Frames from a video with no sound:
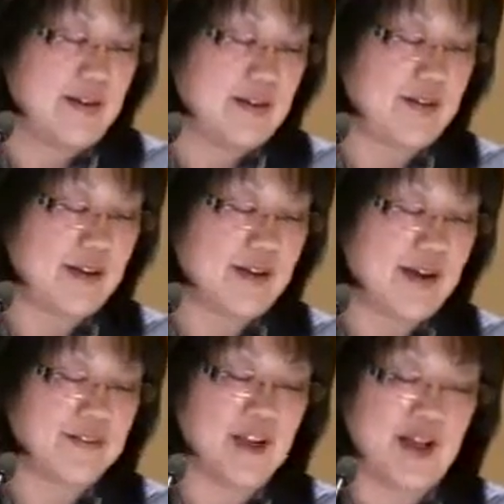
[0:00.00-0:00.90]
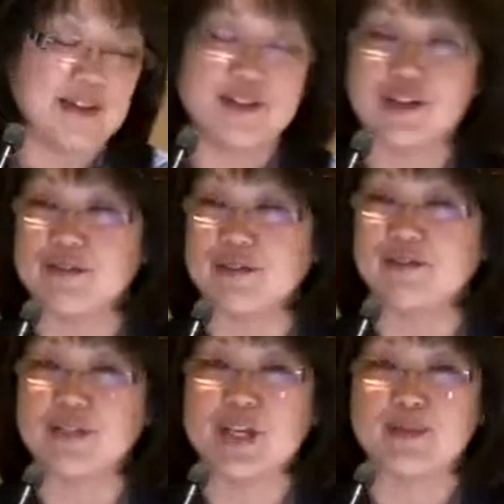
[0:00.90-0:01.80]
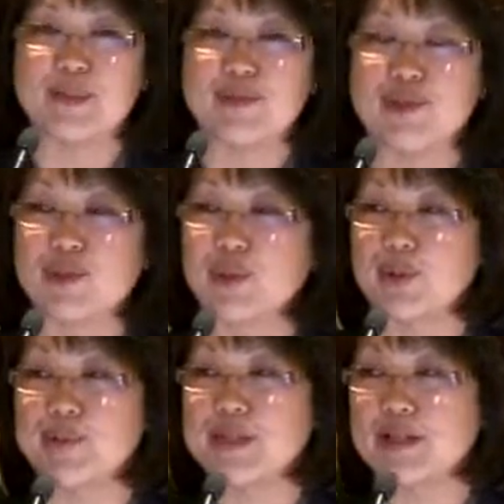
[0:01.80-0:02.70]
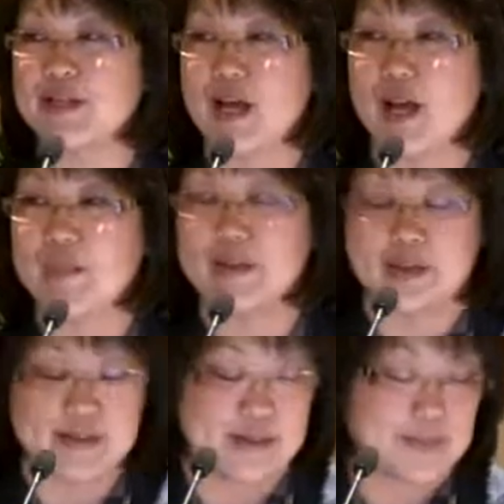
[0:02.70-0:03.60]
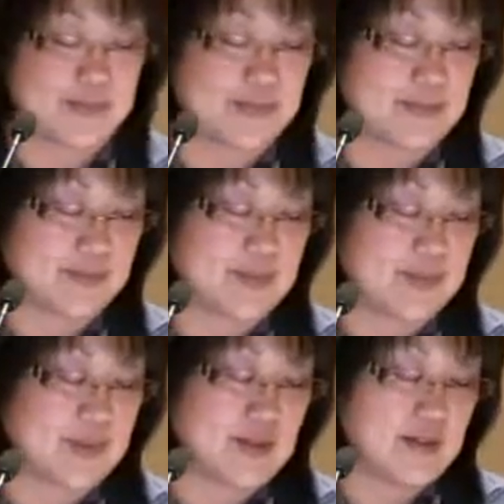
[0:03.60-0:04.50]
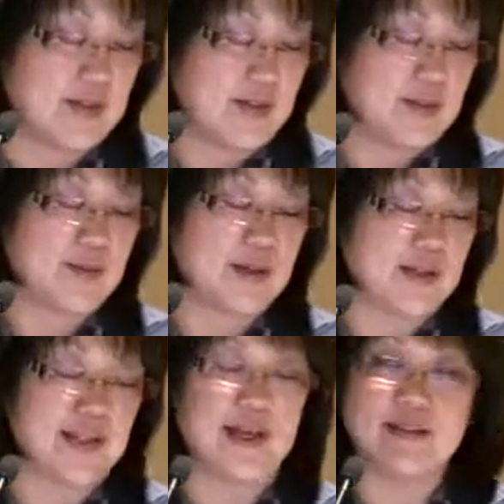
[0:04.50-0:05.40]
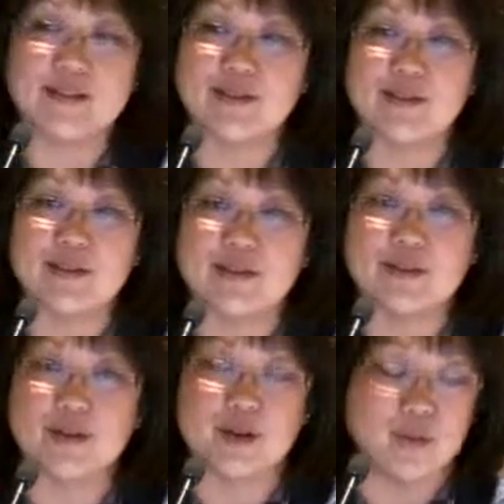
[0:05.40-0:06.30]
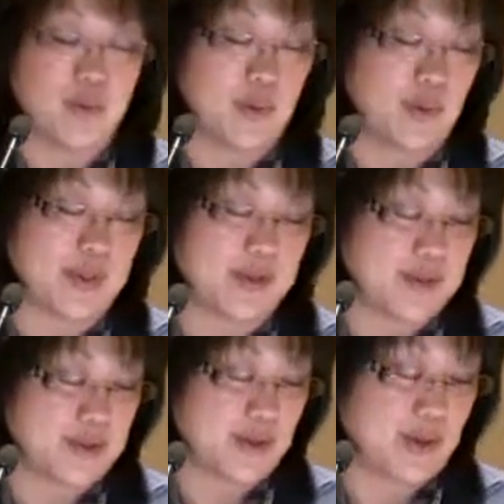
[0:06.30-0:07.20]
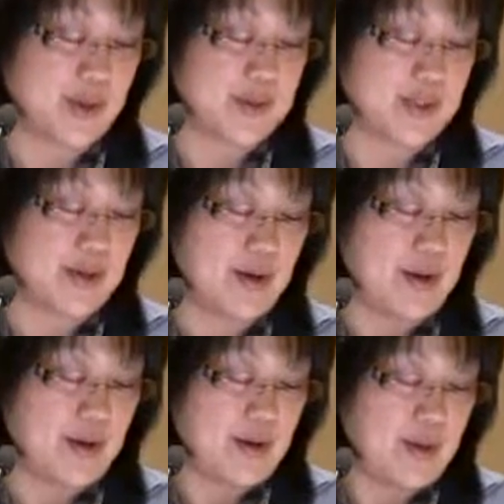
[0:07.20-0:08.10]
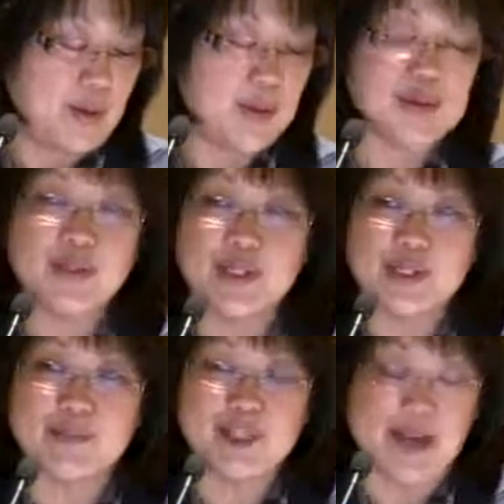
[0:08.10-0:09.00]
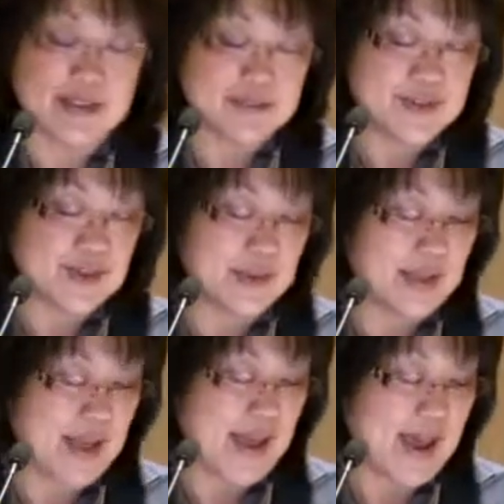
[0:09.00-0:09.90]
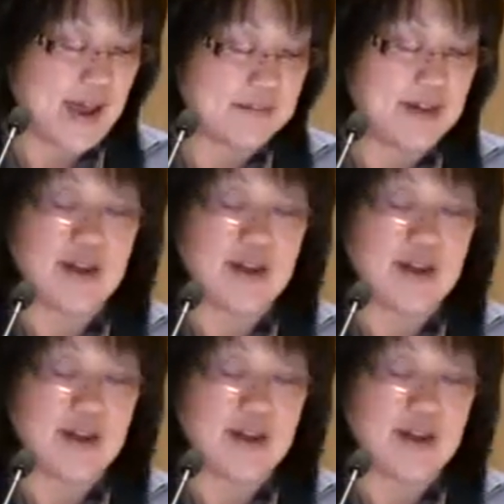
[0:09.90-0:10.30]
They're going to have knowledge of different types of syrups and toppings. They're going to gain the skills on pouring those syrups. Those are the objectives they're going to have